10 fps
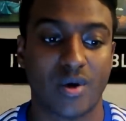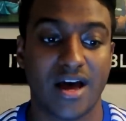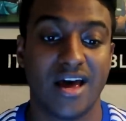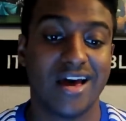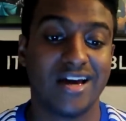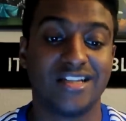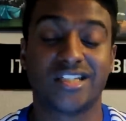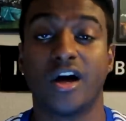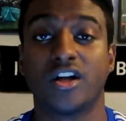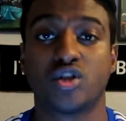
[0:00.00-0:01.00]
where he
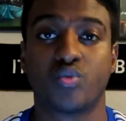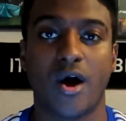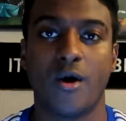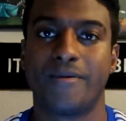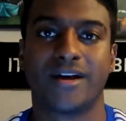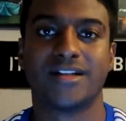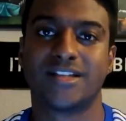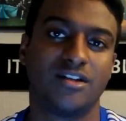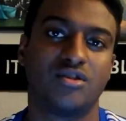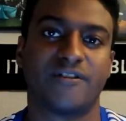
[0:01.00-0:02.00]
started well but
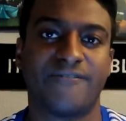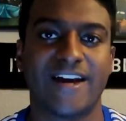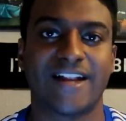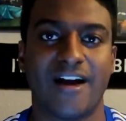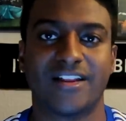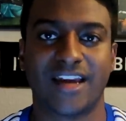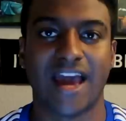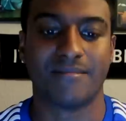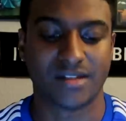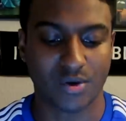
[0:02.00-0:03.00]
continued to fade out of the
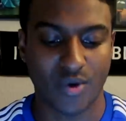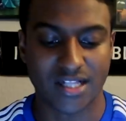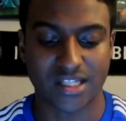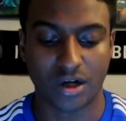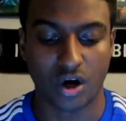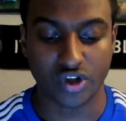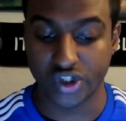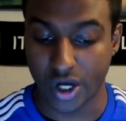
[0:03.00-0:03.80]
game as it went along.